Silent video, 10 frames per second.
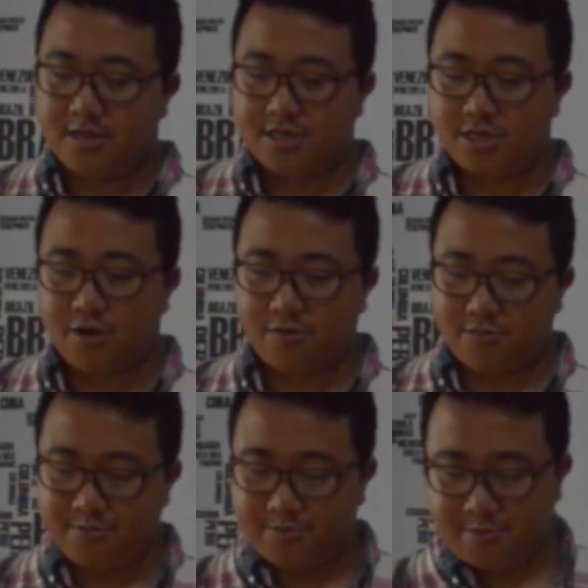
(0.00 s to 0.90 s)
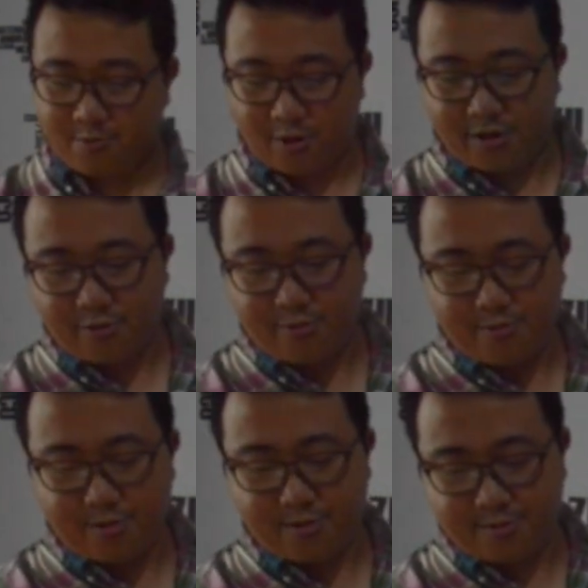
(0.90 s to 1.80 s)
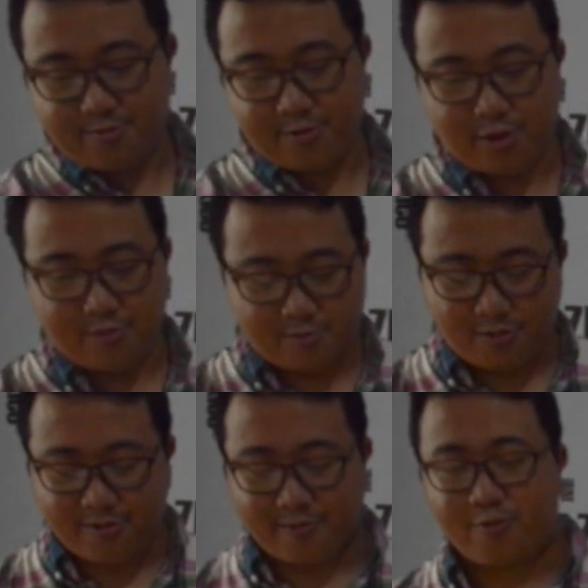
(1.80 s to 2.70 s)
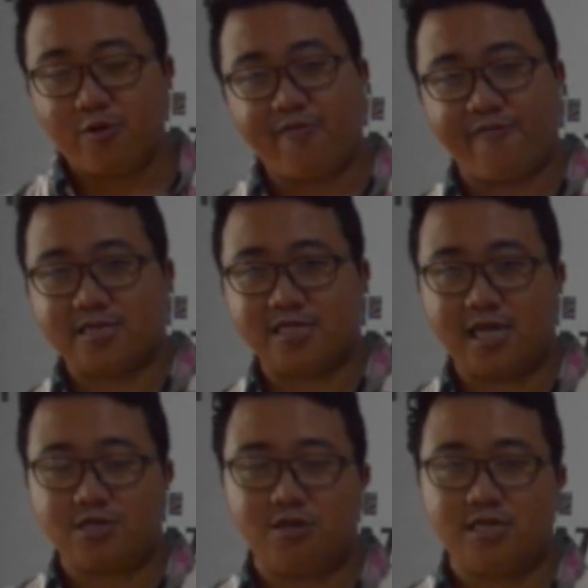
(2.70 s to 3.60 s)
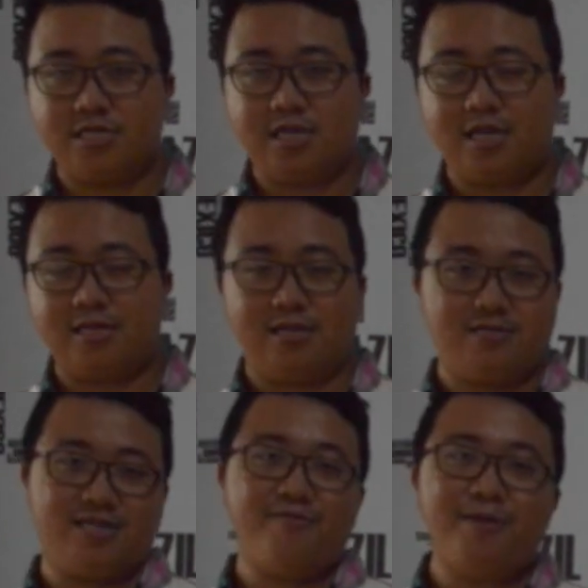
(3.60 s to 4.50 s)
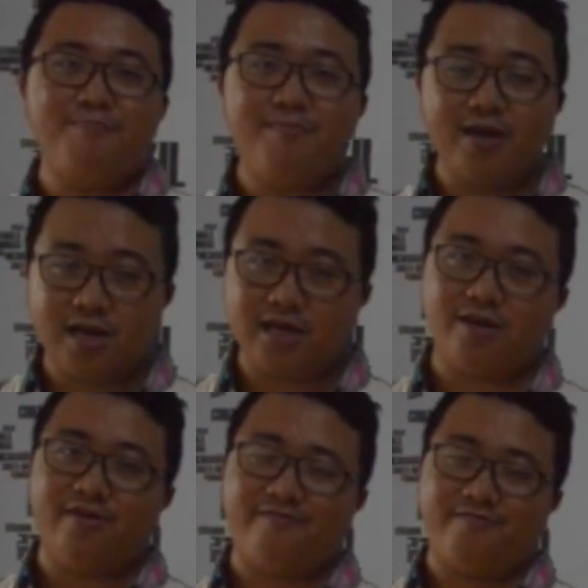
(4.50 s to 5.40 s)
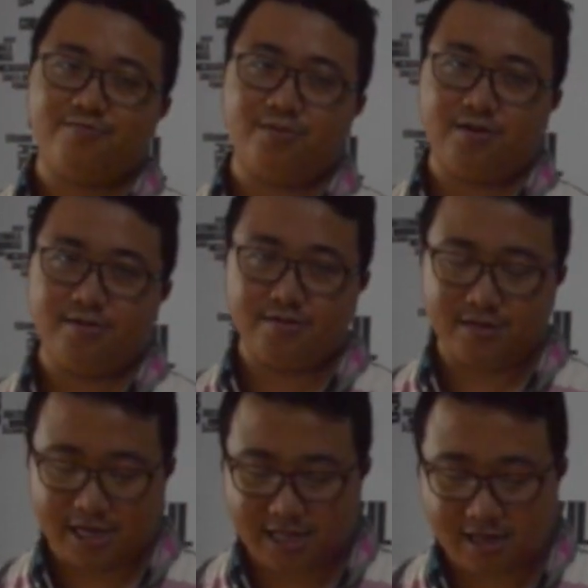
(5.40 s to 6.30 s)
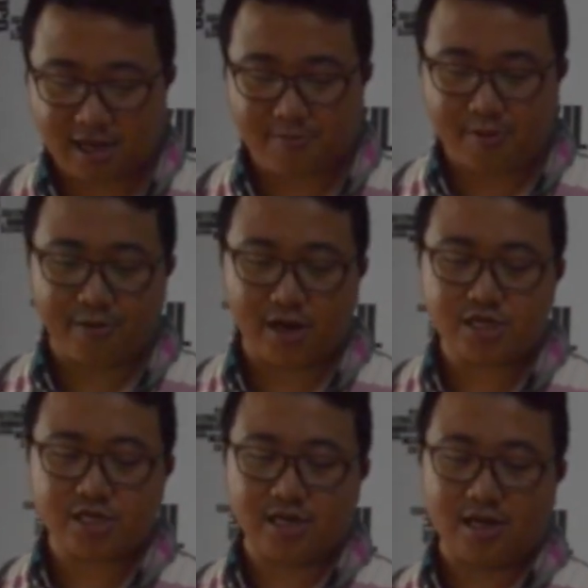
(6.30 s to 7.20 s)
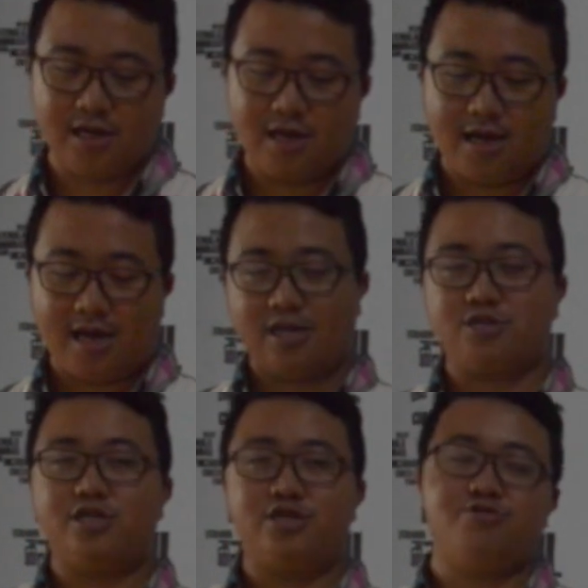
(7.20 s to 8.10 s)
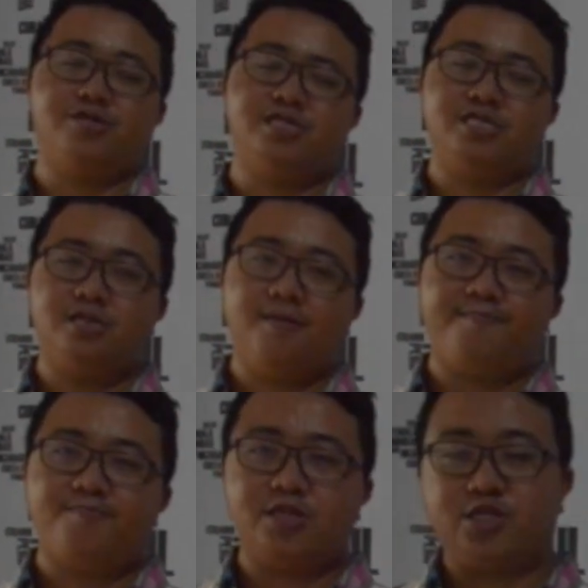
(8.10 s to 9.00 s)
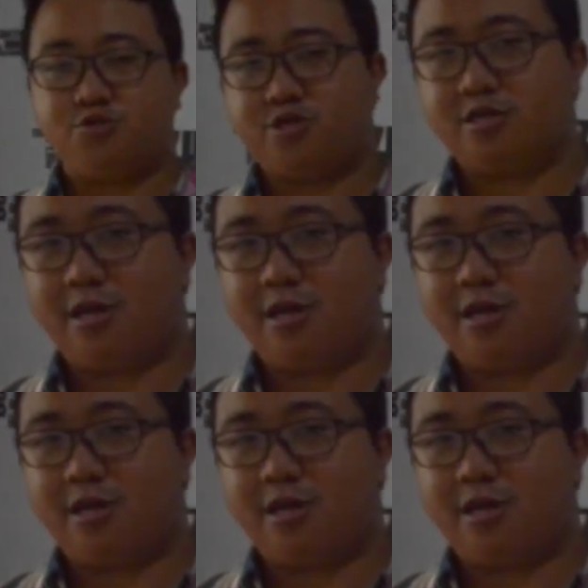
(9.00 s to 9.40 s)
So one of the proof is actually stating that 70 million of the entire population actually uses social